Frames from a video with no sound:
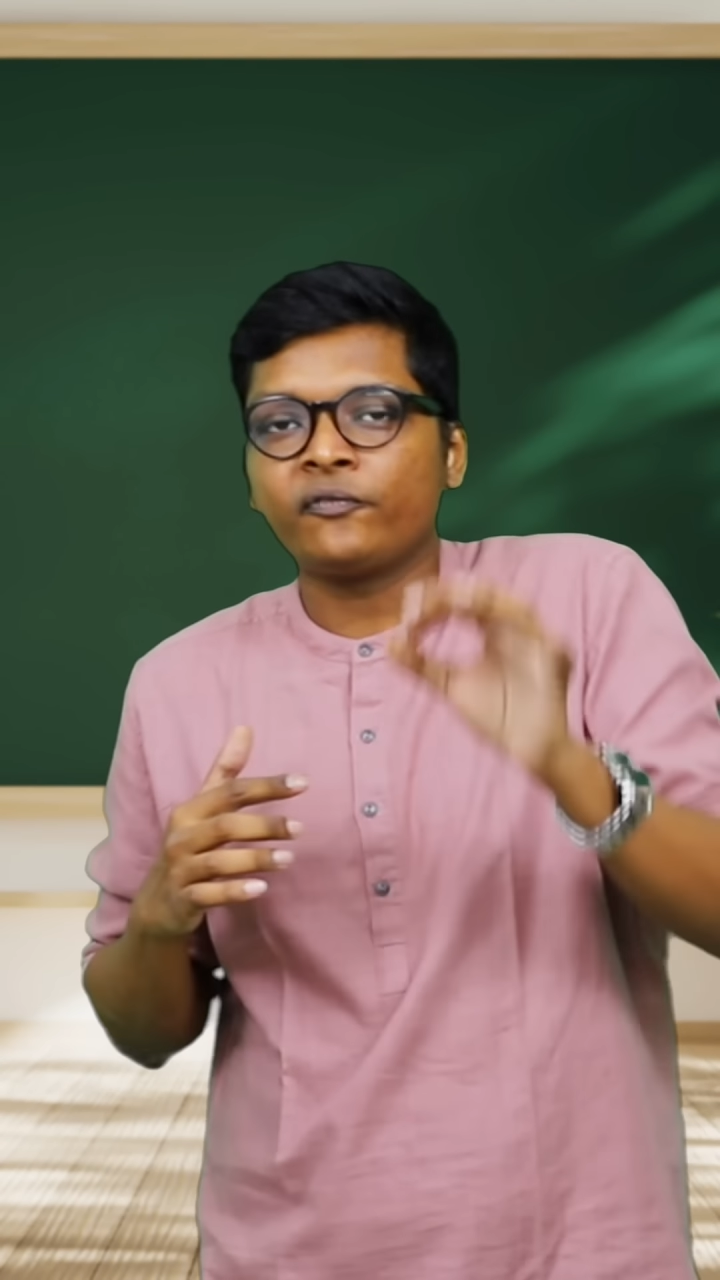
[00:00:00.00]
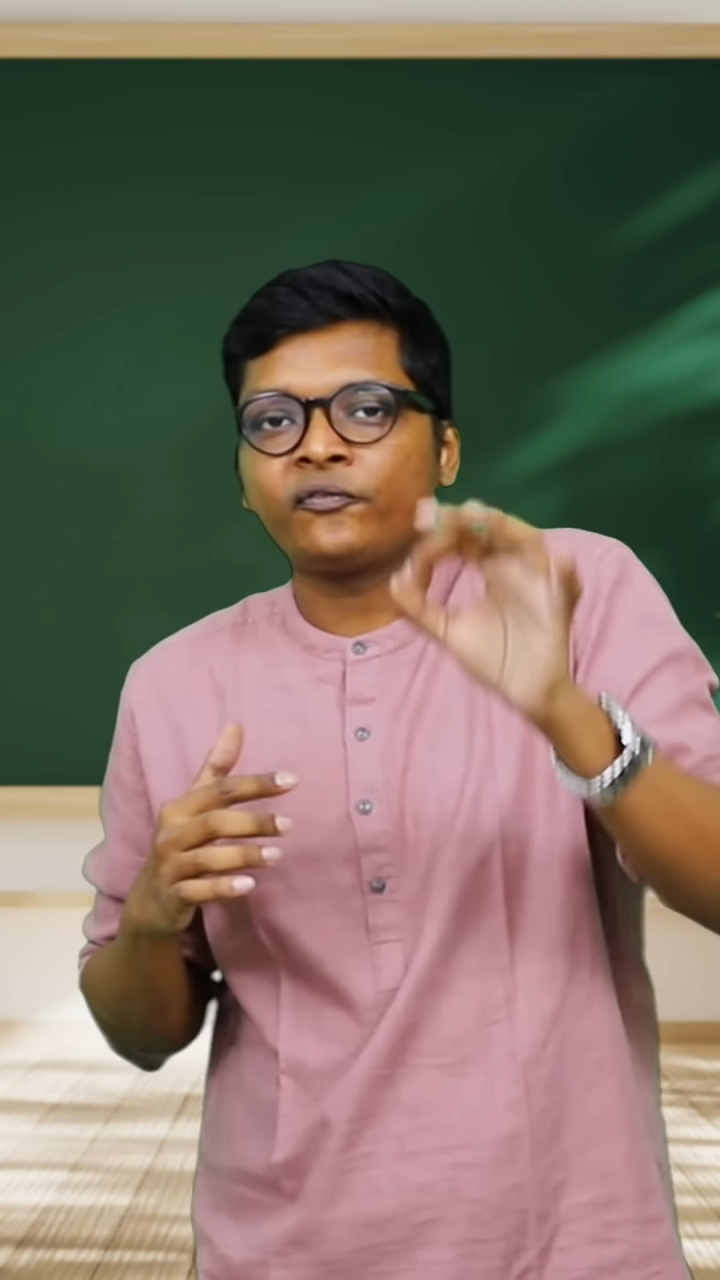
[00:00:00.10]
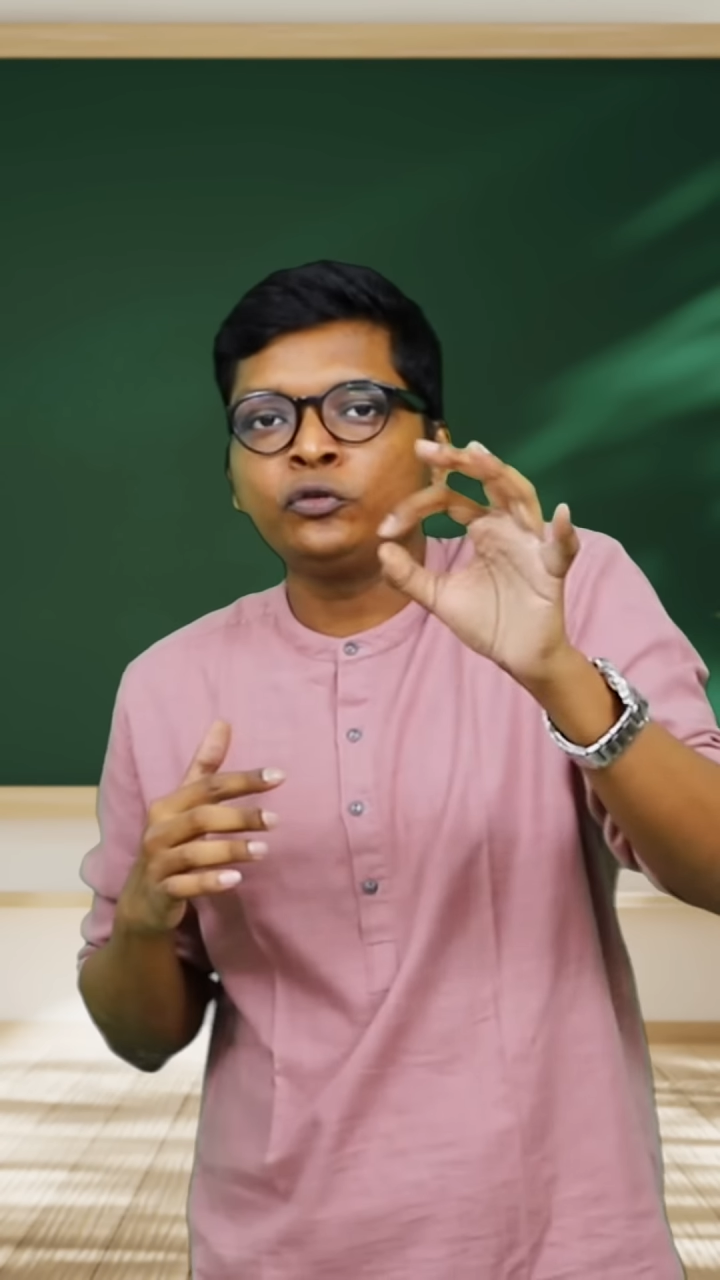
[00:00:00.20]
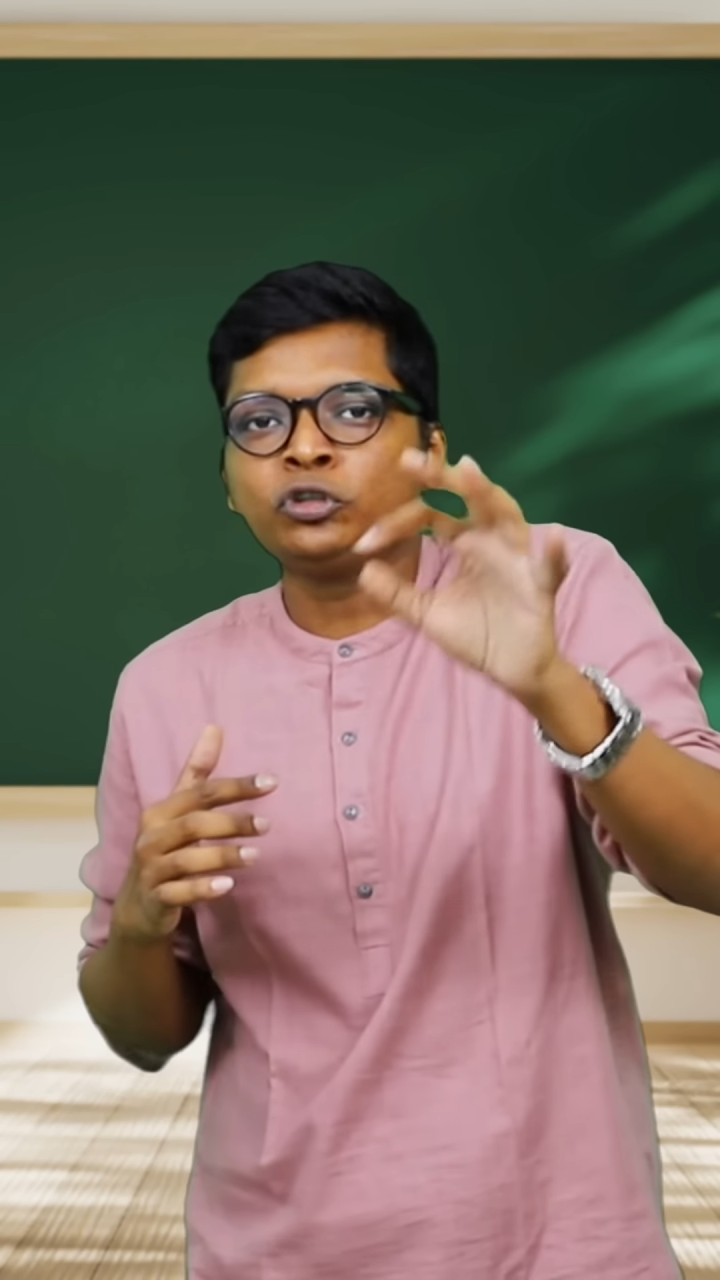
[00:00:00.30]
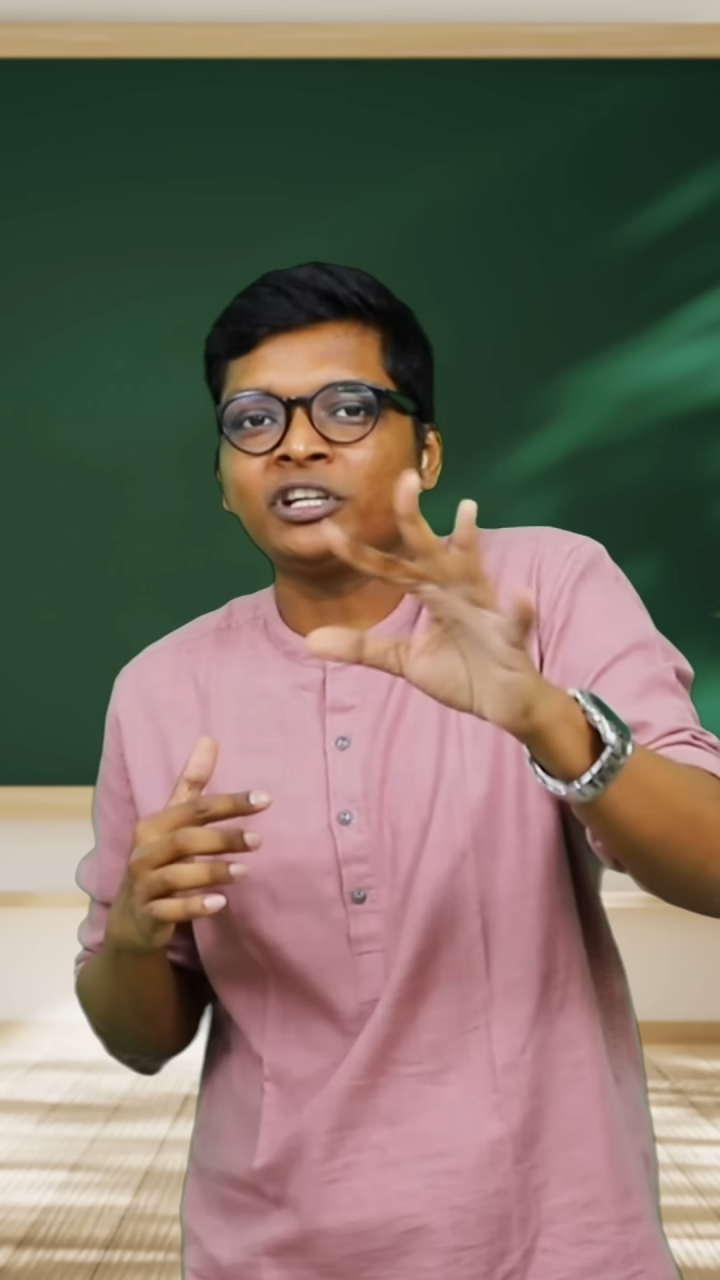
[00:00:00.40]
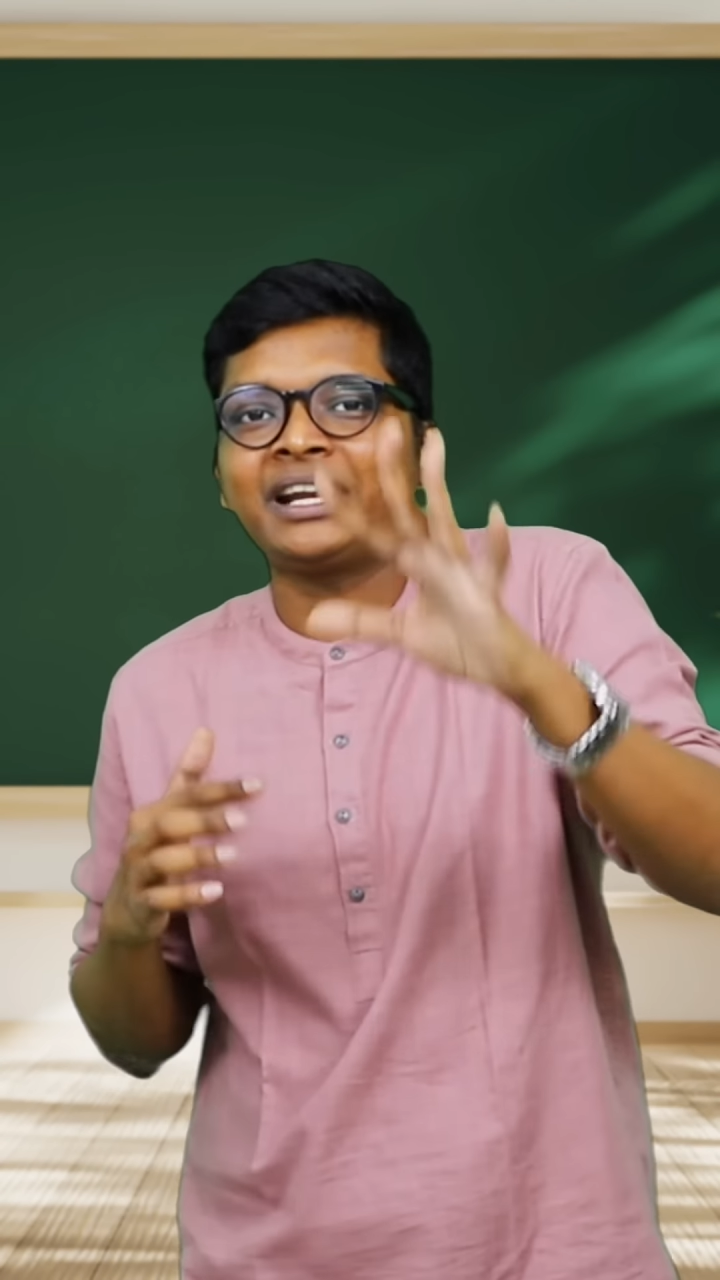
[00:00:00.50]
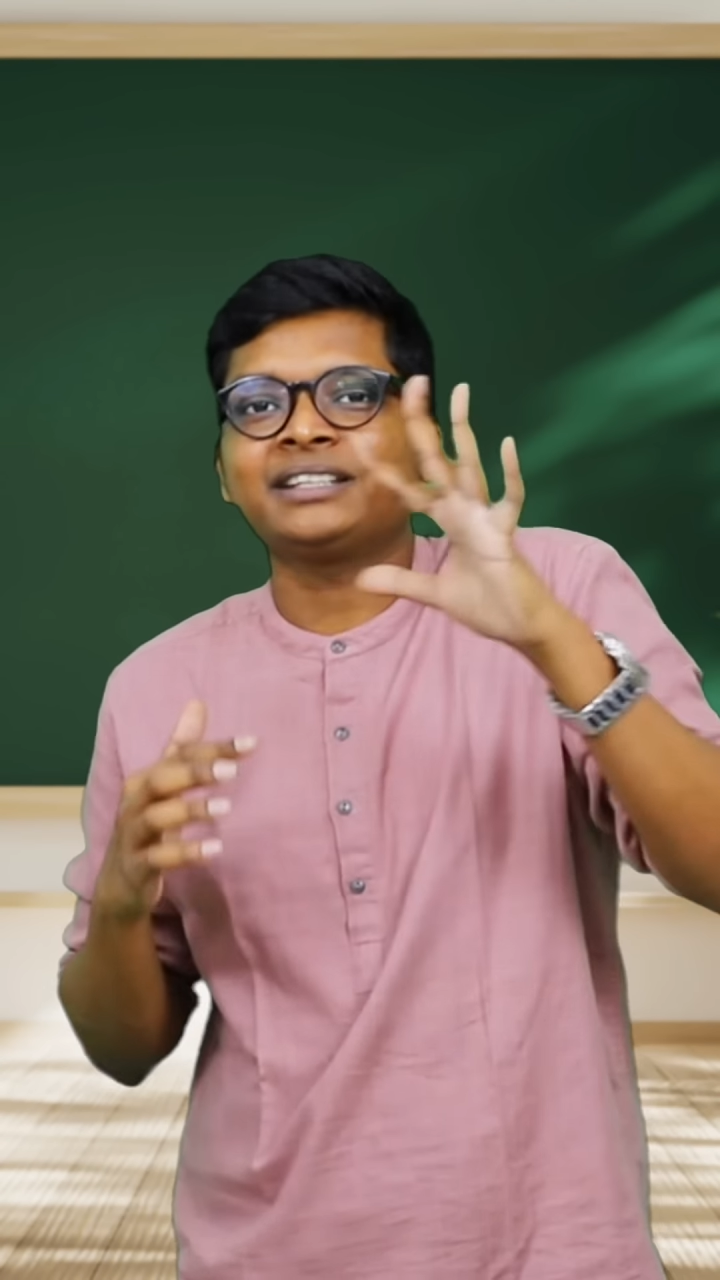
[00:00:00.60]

future